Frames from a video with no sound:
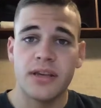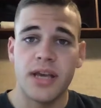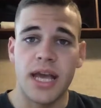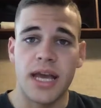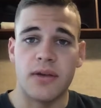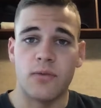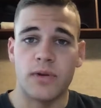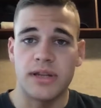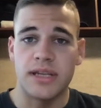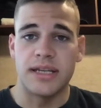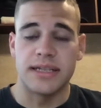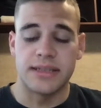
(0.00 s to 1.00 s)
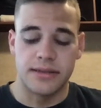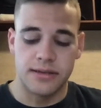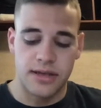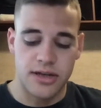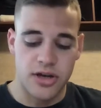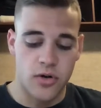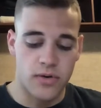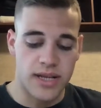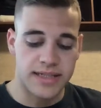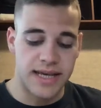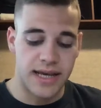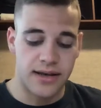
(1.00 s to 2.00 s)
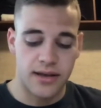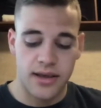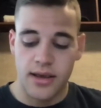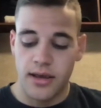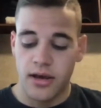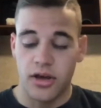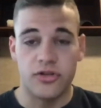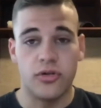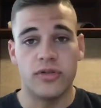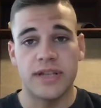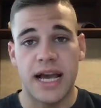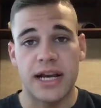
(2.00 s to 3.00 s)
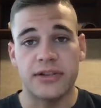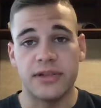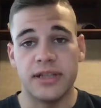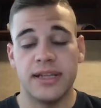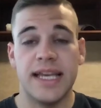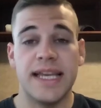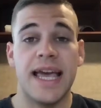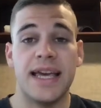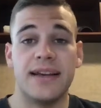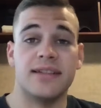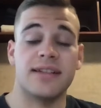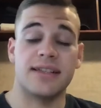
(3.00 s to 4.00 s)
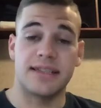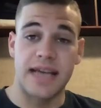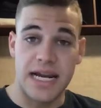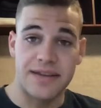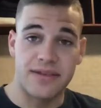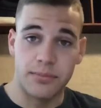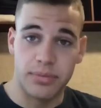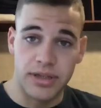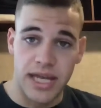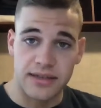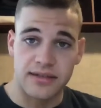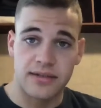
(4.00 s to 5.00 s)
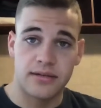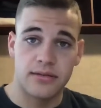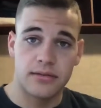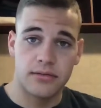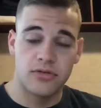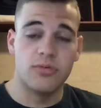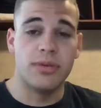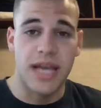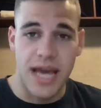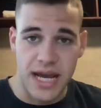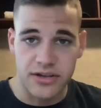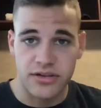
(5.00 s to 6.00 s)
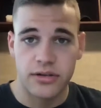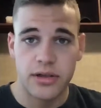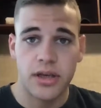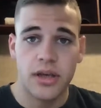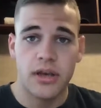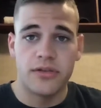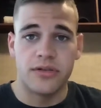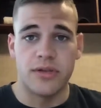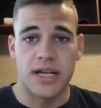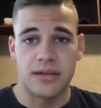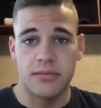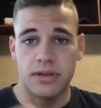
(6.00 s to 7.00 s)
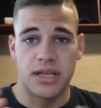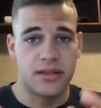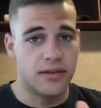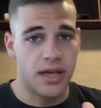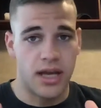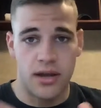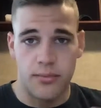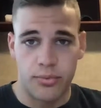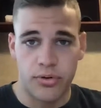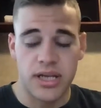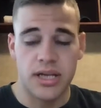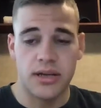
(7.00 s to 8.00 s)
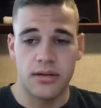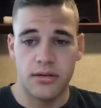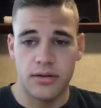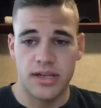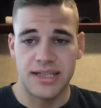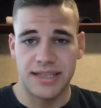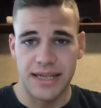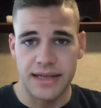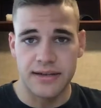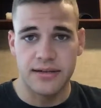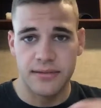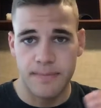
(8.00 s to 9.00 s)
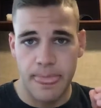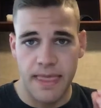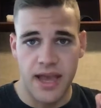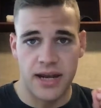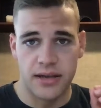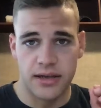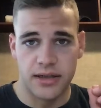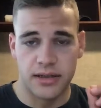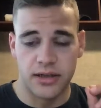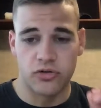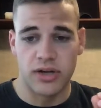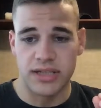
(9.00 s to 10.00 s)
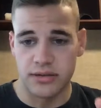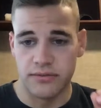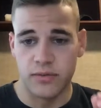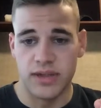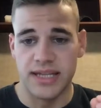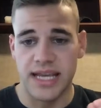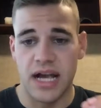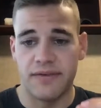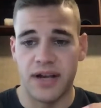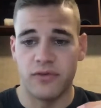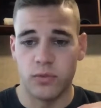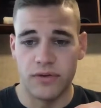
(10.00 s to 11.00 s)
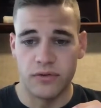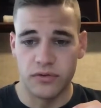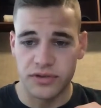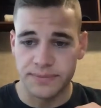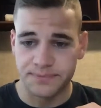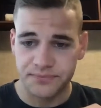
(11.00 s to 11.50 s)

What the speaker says: And one thing is to note is that adults actually lay eggs inside of the plants to be hatched. So that's something that's pretty distinct and aggressive with the alfalfa weevils.